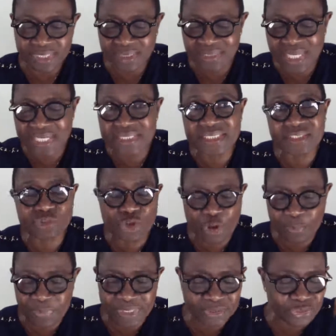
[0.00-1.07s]
that
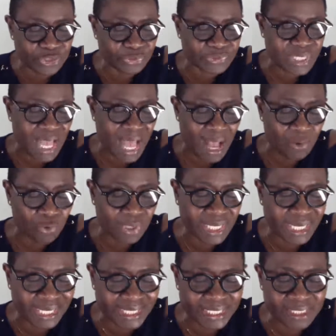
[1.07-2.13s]
determine just how
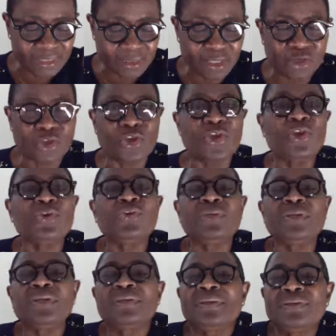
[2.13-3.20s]
clean
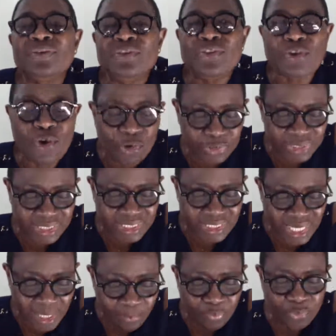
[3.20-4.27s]
your
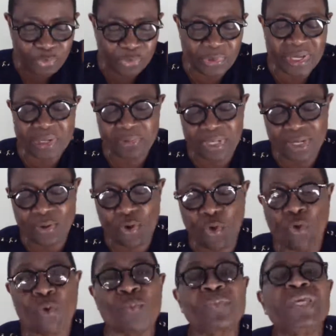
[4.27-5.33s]
temporary
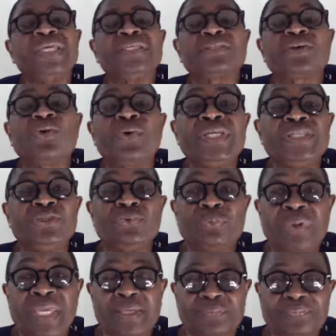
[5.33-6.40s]
home is going to
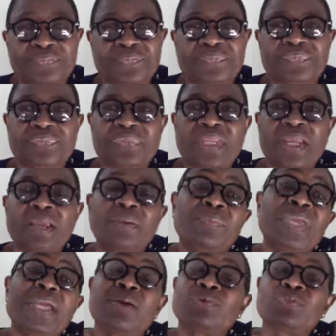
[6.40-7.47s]
be.
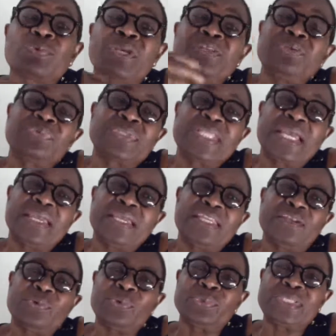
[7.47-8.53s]
Because when you stay
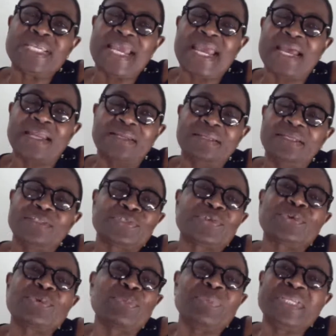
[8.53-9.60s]
in a hotel, it's
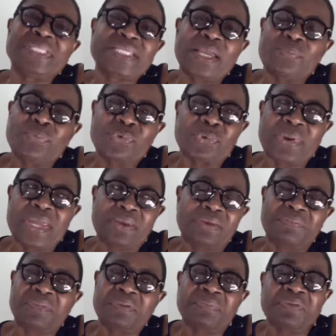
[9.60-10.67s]
going to be temporary,
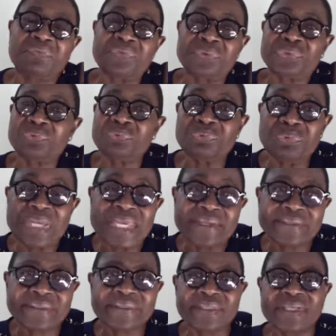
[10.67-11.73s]
maybe for 2
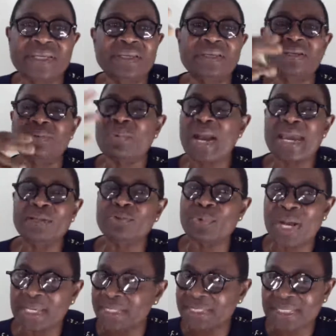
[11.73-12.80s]
weeks while you
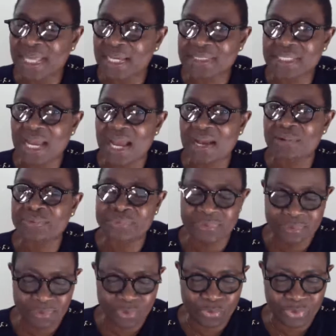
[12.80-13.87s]
are in that
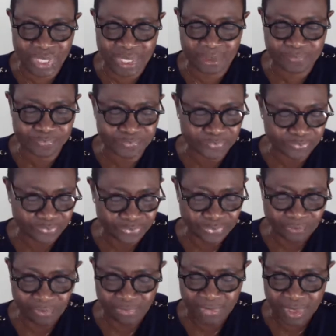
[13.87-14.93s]
town, okay?
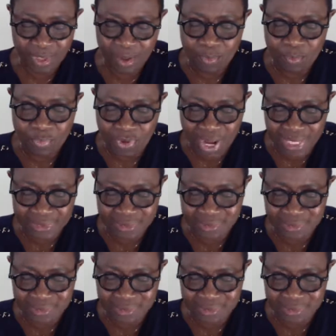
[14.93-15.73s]
But